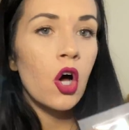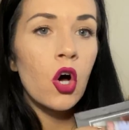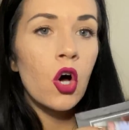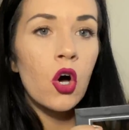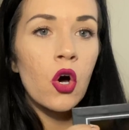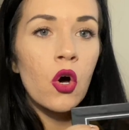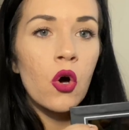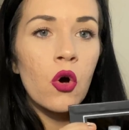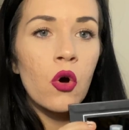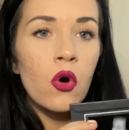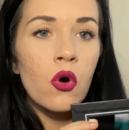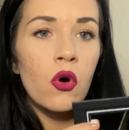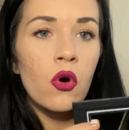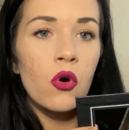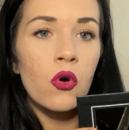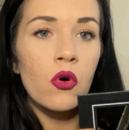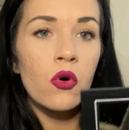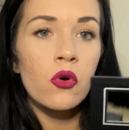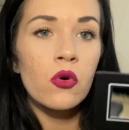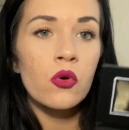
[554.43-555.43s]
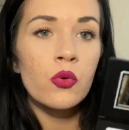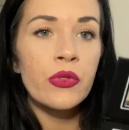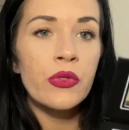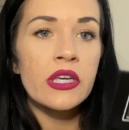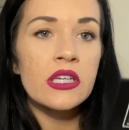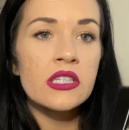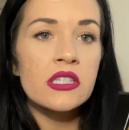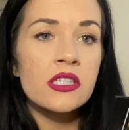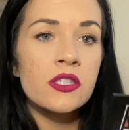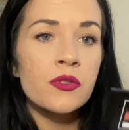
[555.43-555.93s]
Oh,
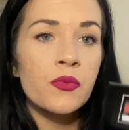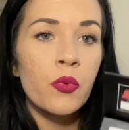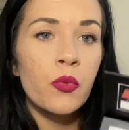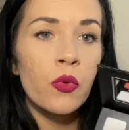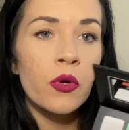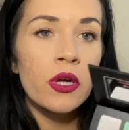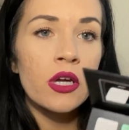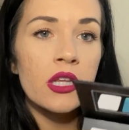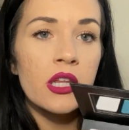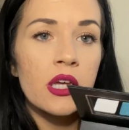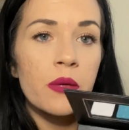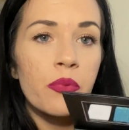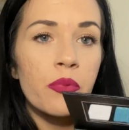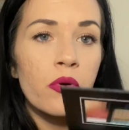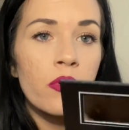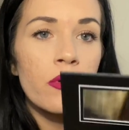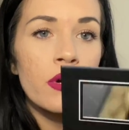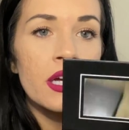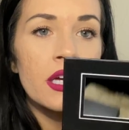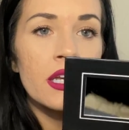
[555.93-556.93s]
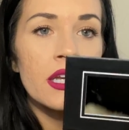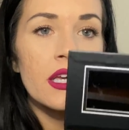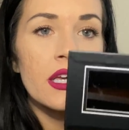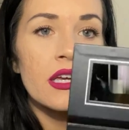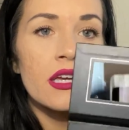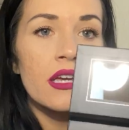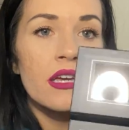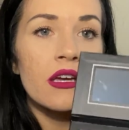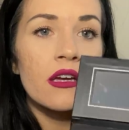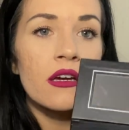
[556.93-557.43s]
this is really
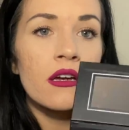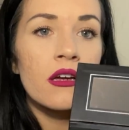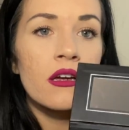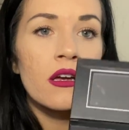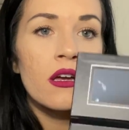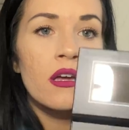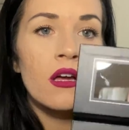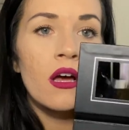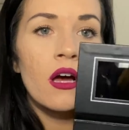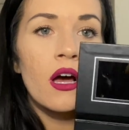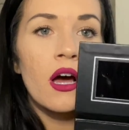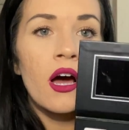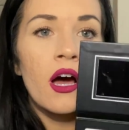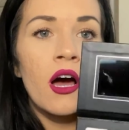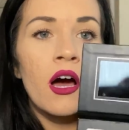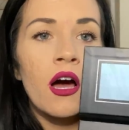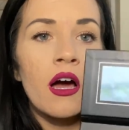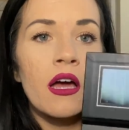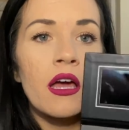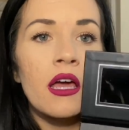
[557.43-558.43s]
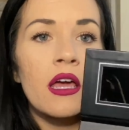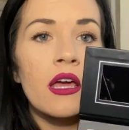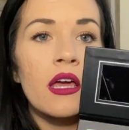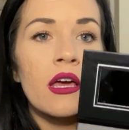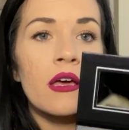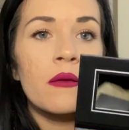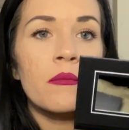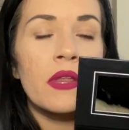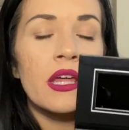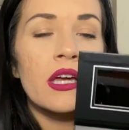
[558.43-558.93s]
pretty. I
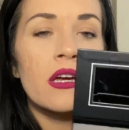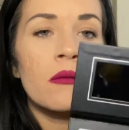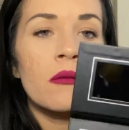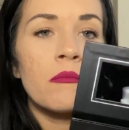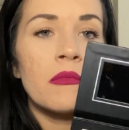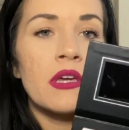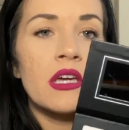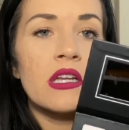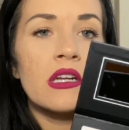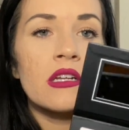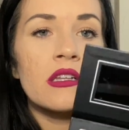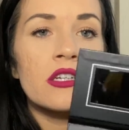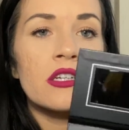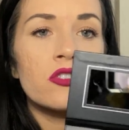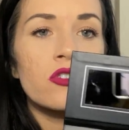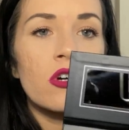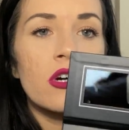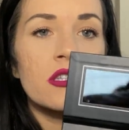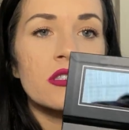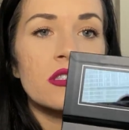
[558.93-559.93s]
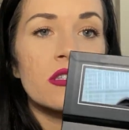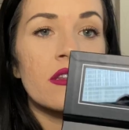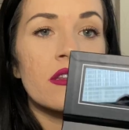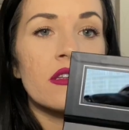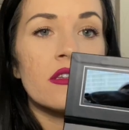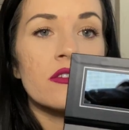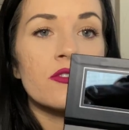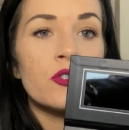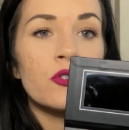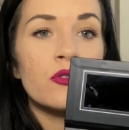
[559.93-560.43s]
am like immediately drawn to
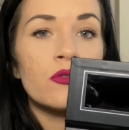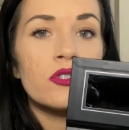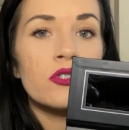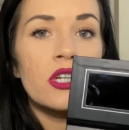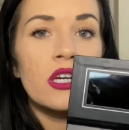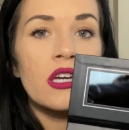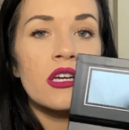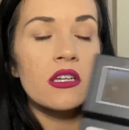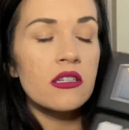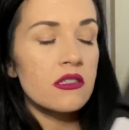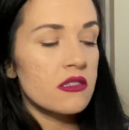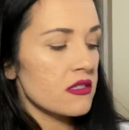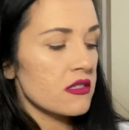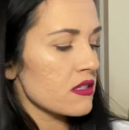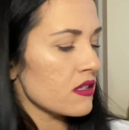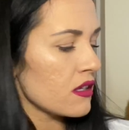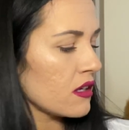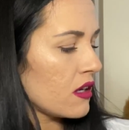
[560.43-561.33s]
these 2 shades.